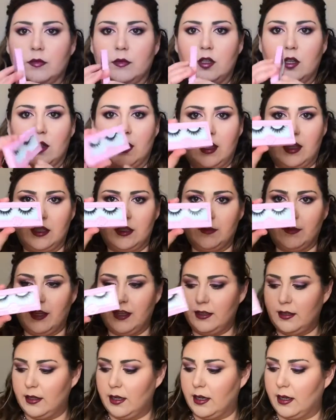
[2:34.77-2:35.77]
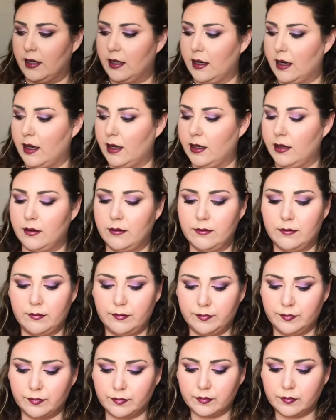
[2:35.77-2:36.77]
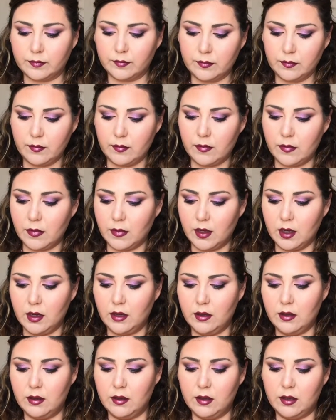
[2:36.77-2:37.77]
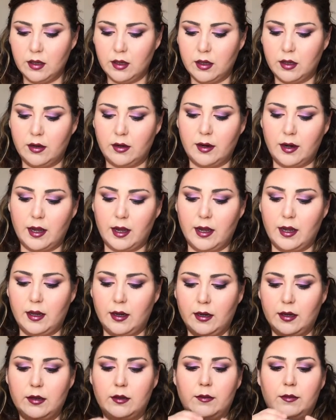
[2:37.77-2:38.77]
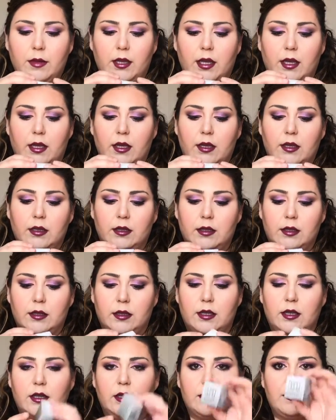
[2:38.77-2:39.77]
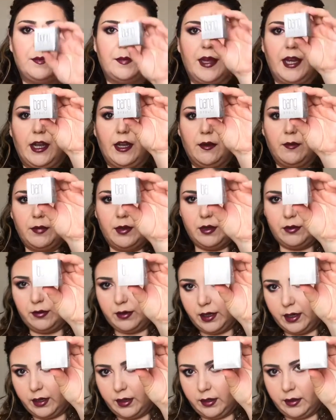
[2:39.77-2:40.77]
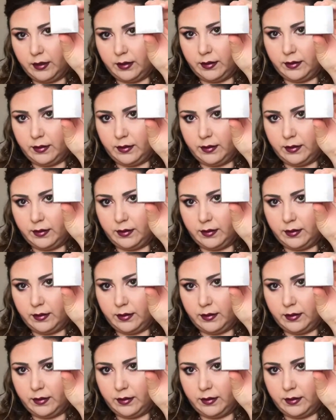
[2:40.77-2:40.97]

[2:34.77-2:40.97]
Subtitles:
So that's my second item. The third item is this Bang Beauty,